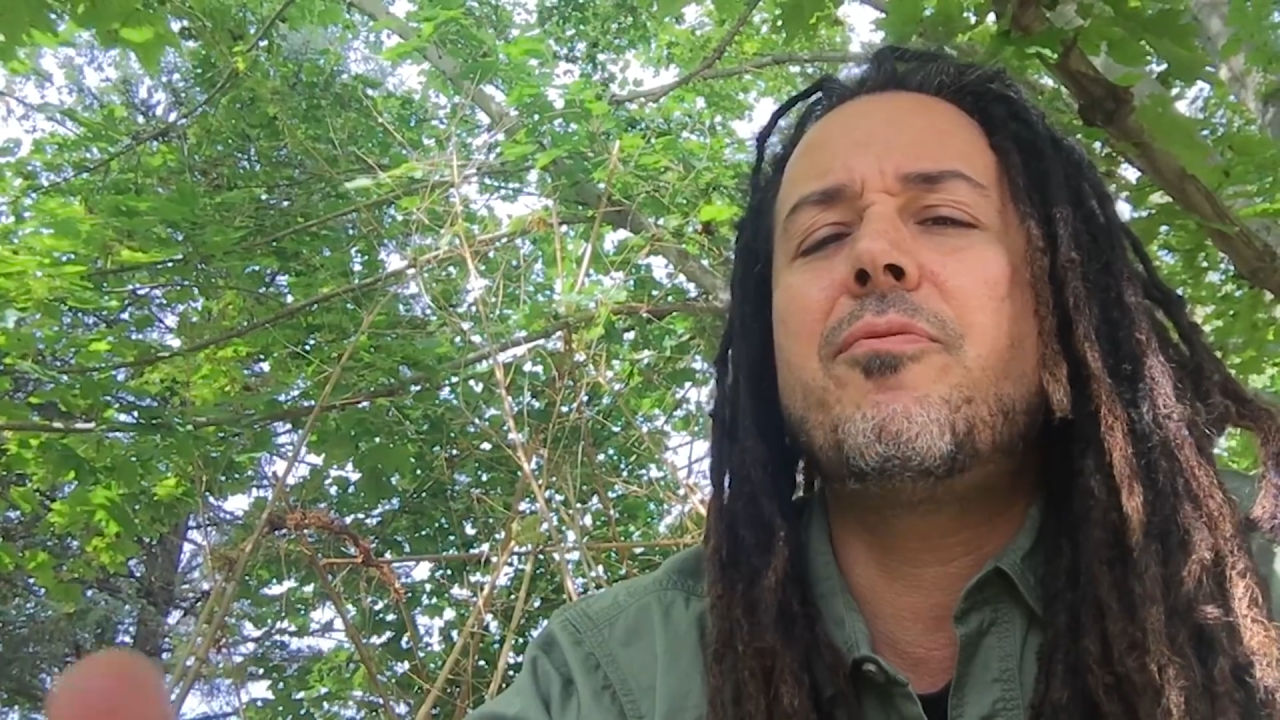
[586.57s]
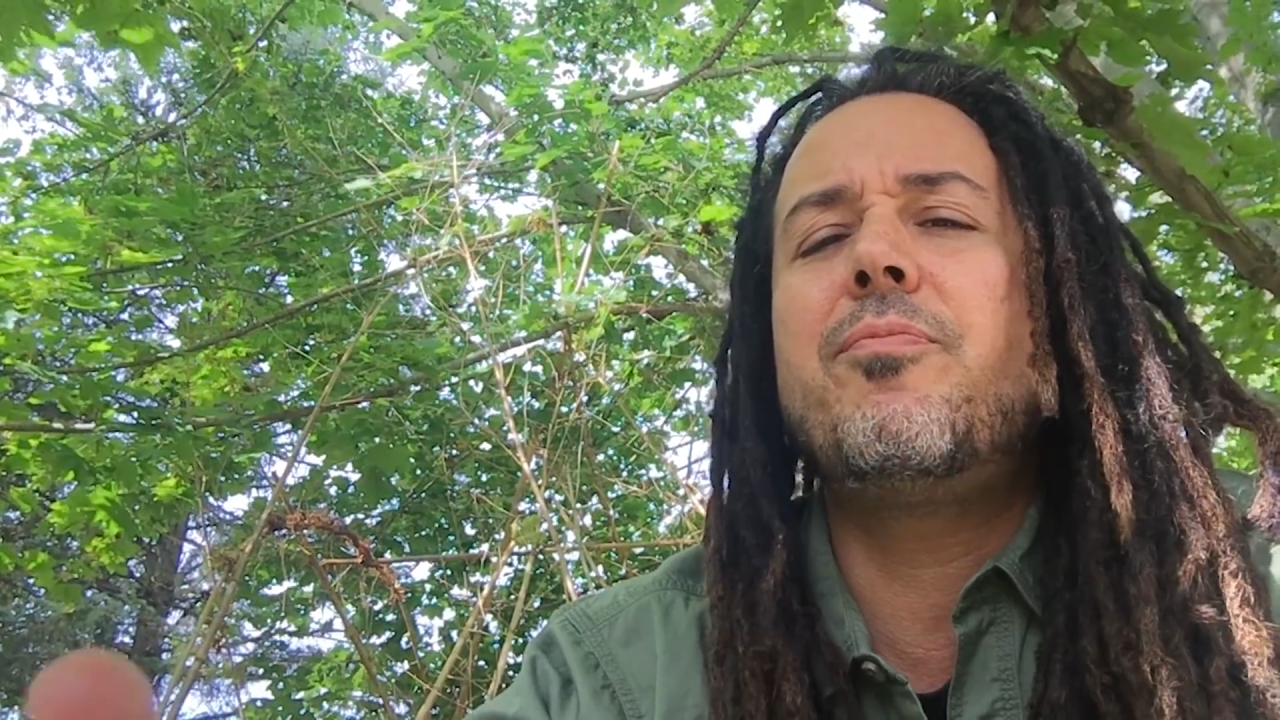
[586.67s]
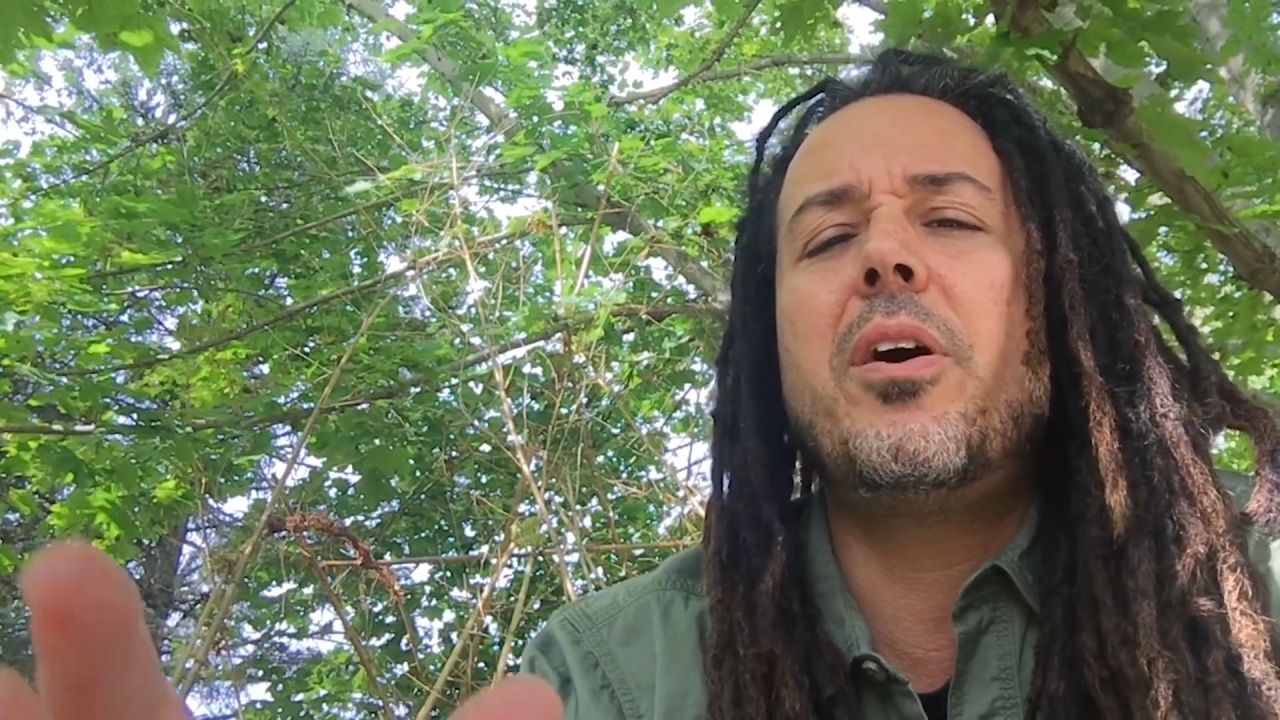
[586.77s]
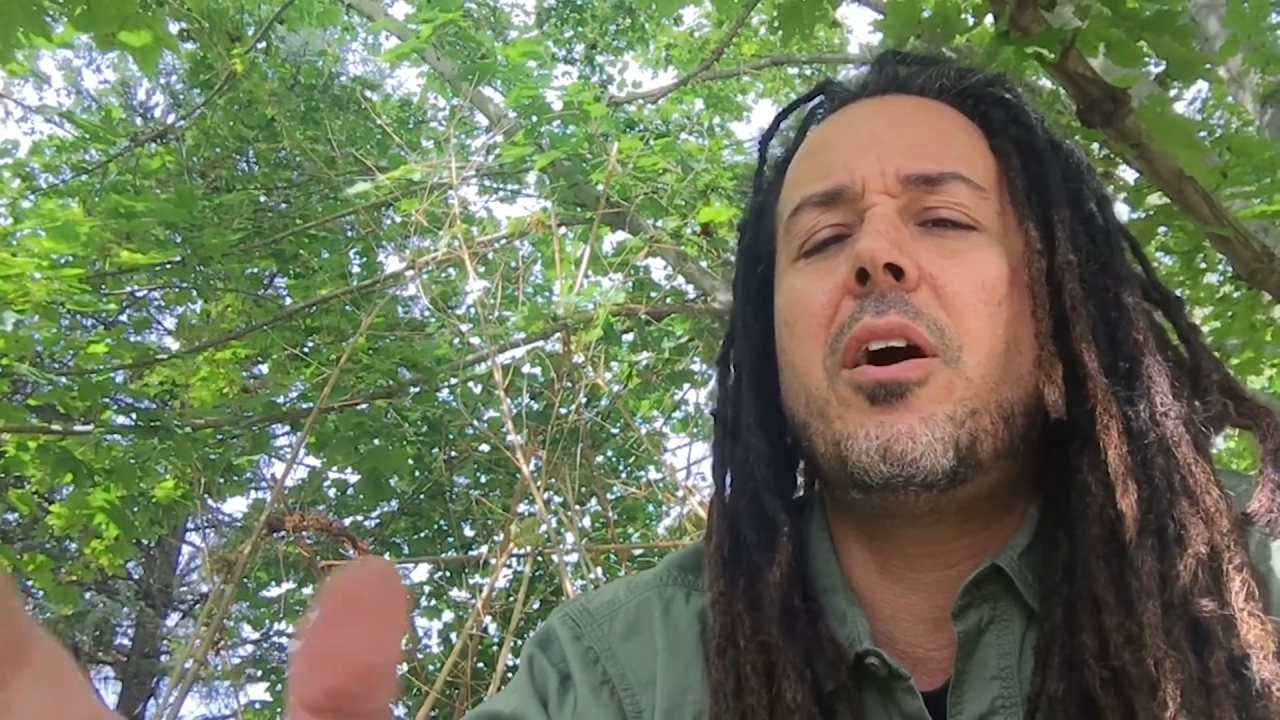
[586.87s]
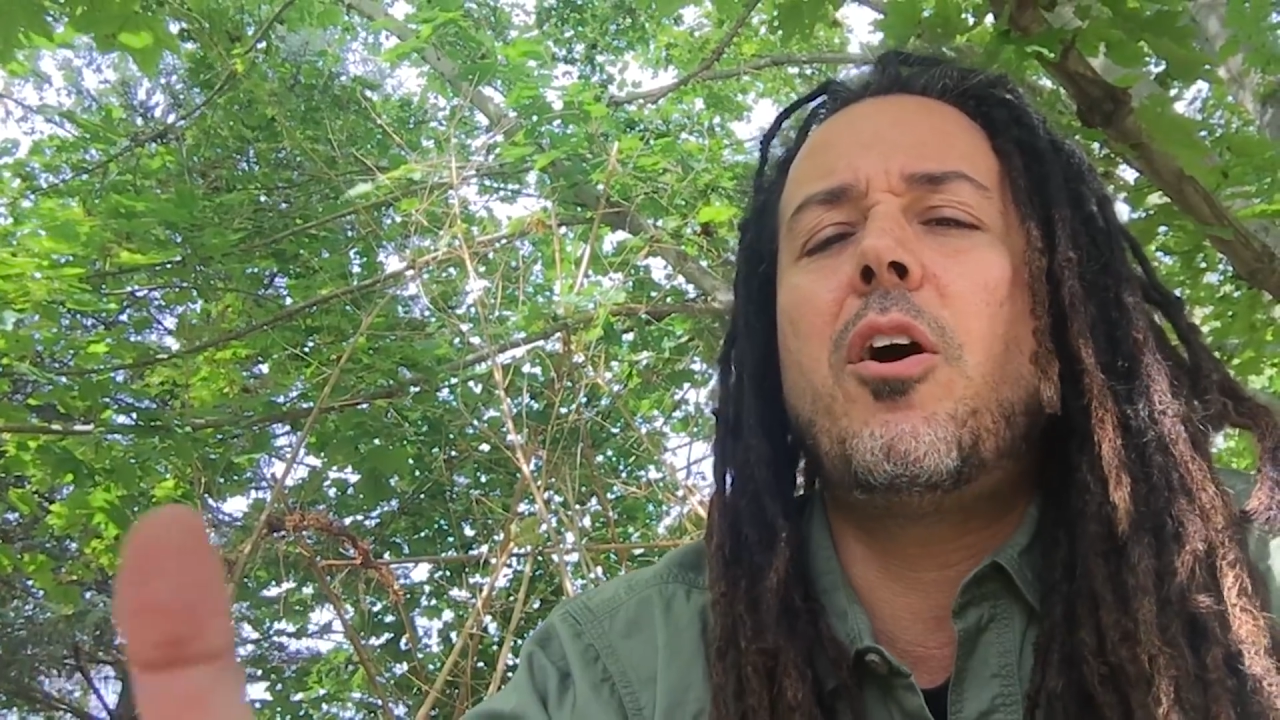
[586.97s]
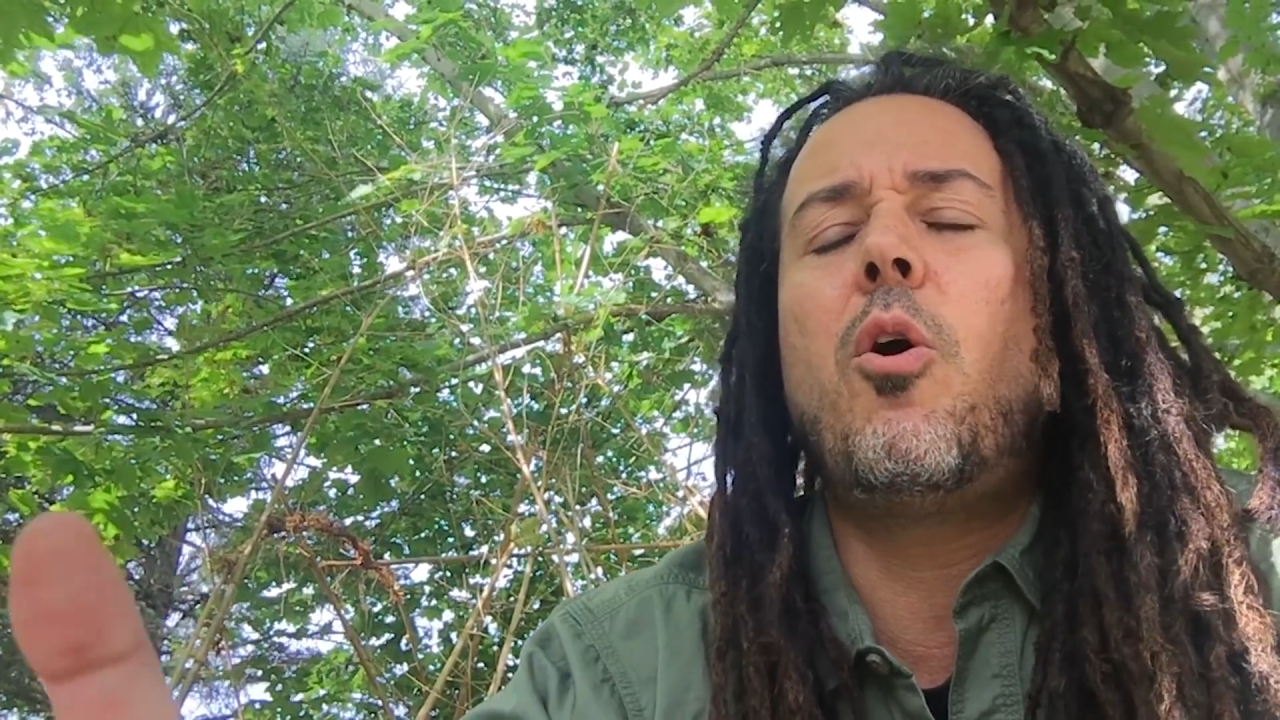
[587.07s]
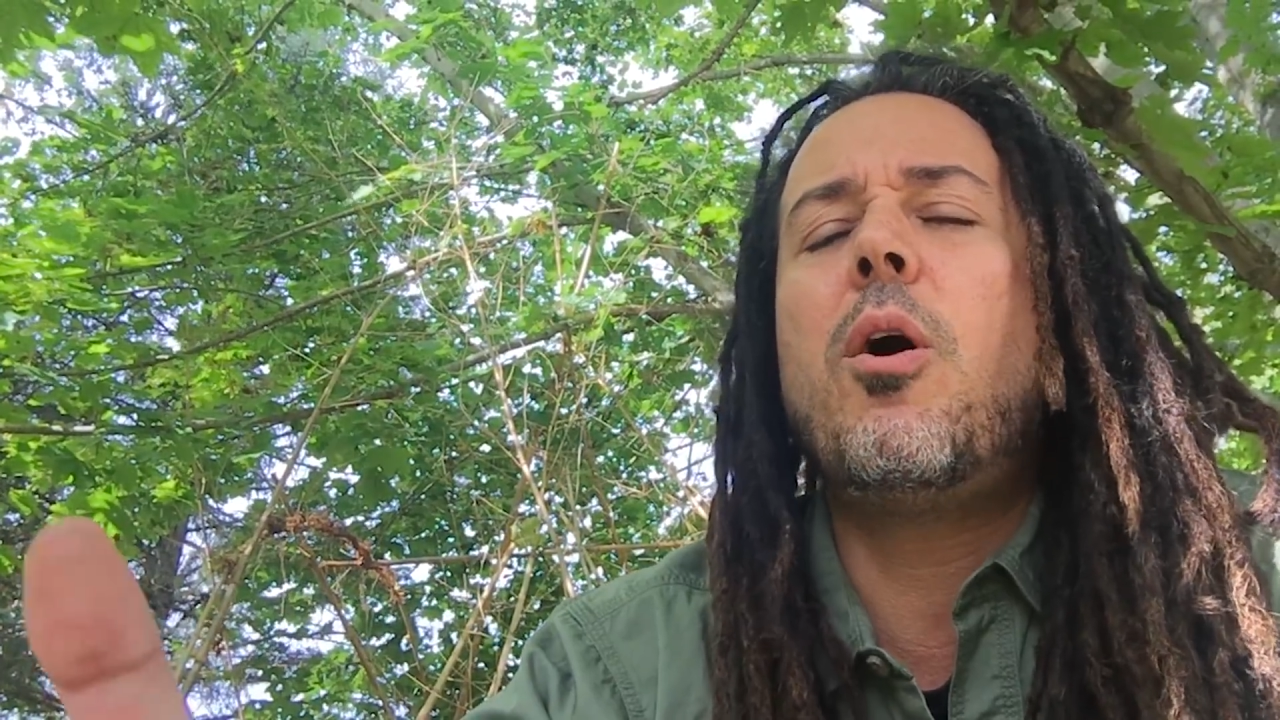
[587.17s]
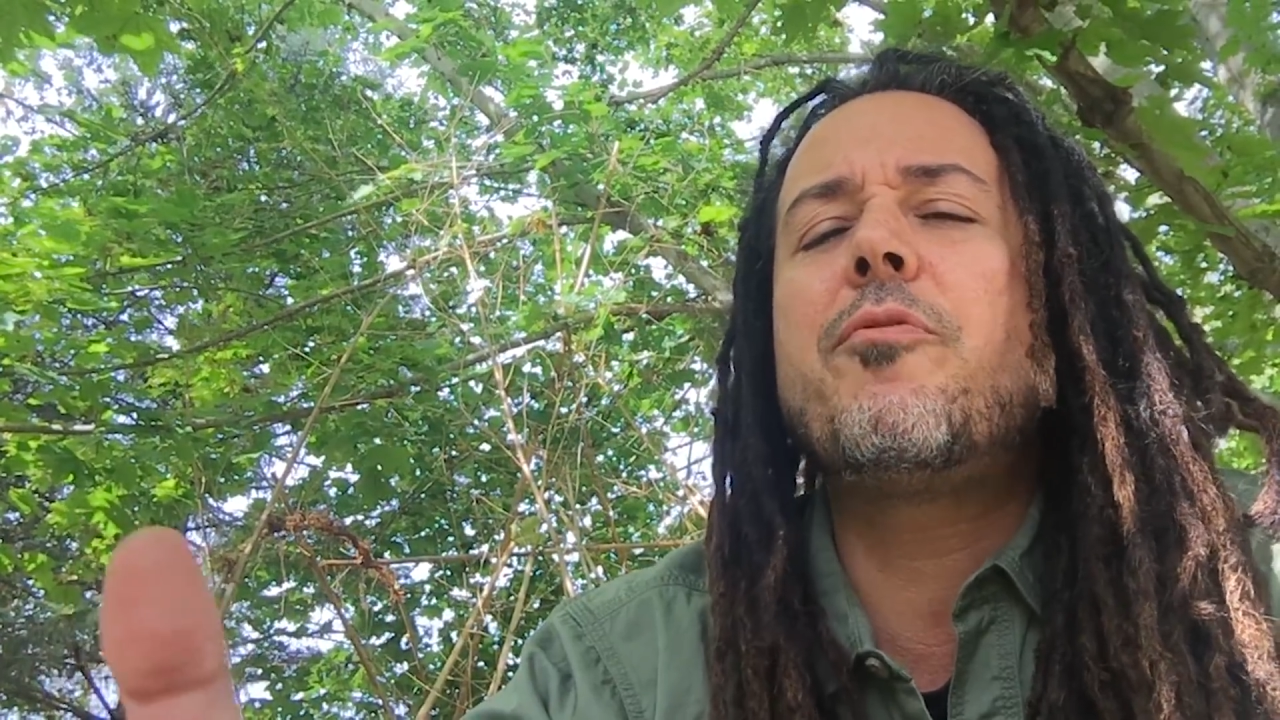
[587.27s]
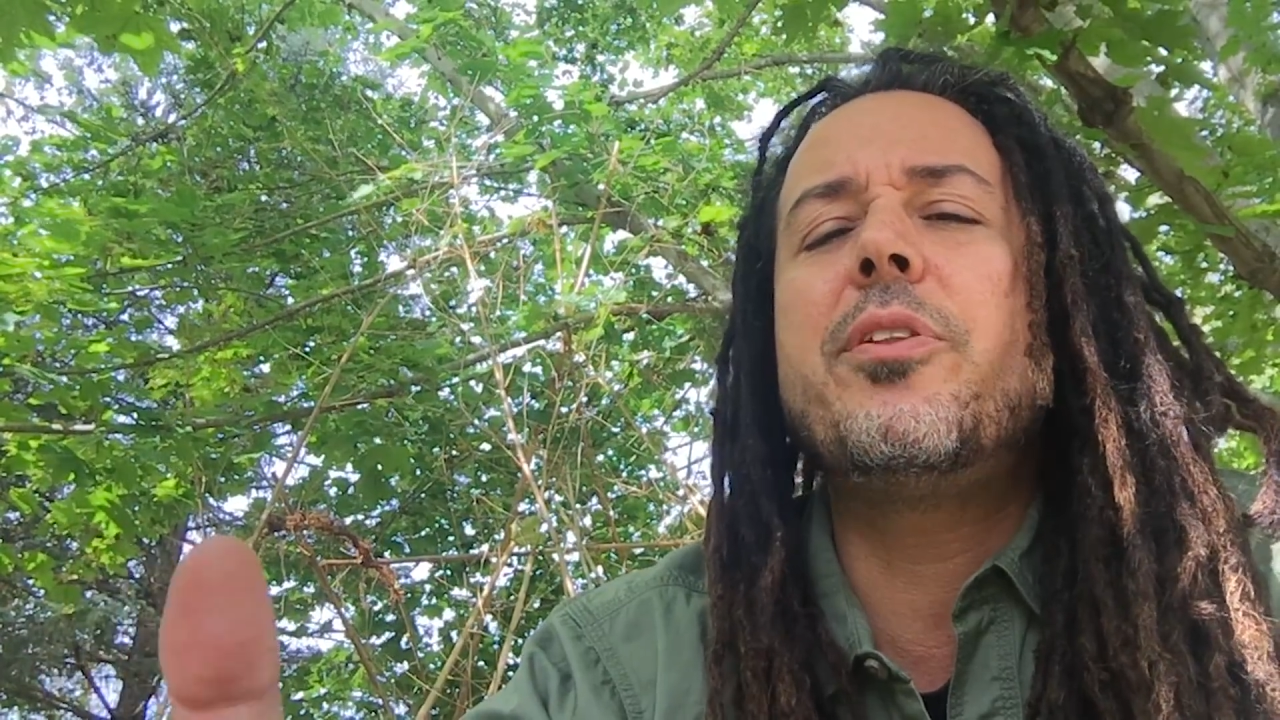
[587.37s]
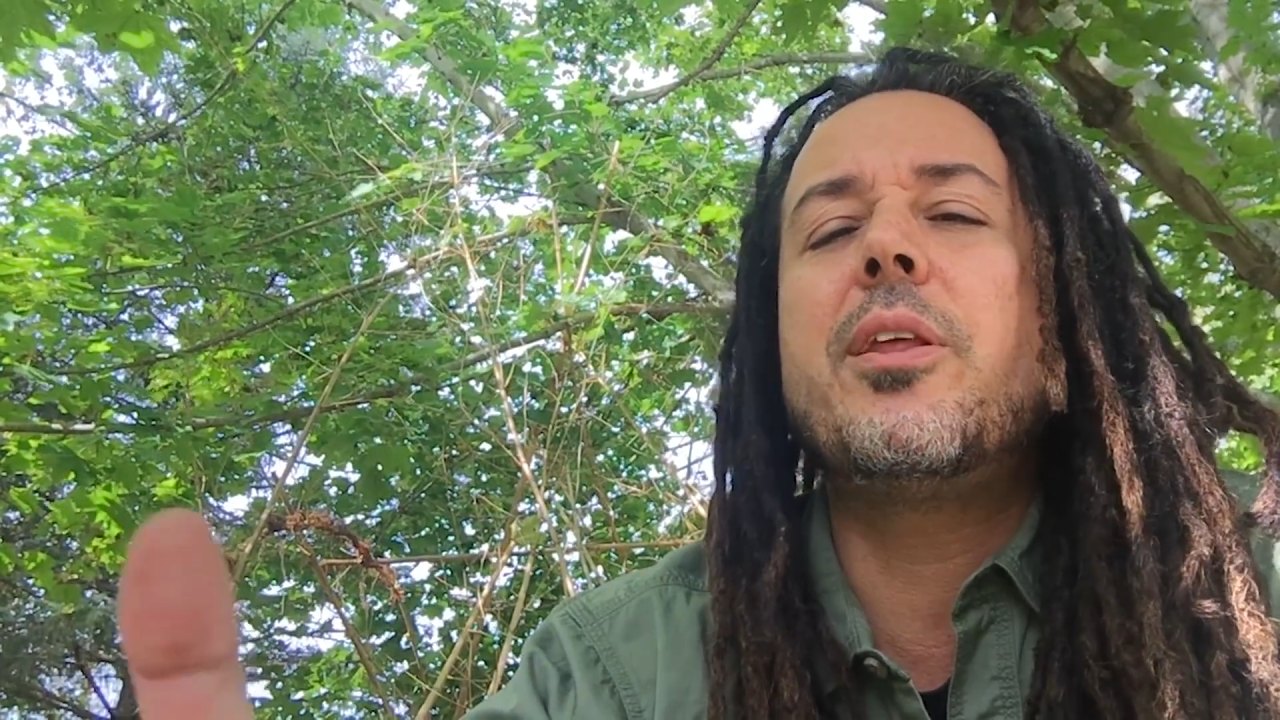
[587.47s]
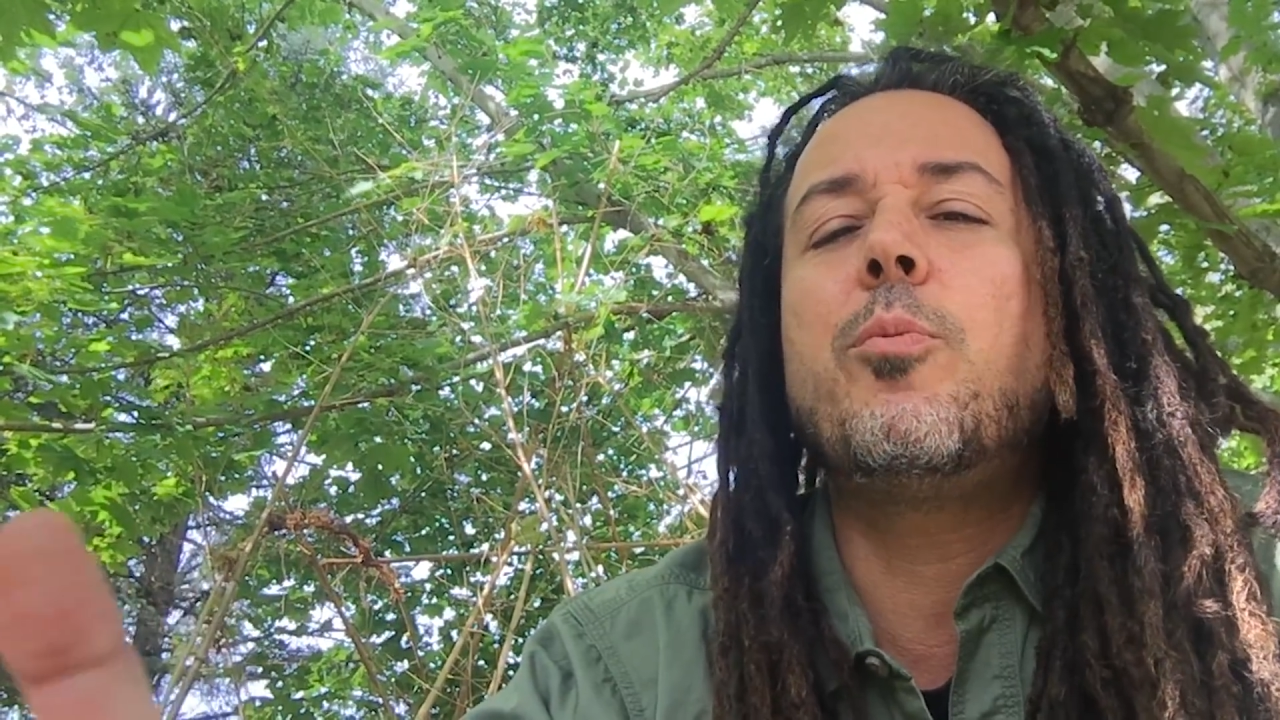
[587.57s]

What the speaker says: often that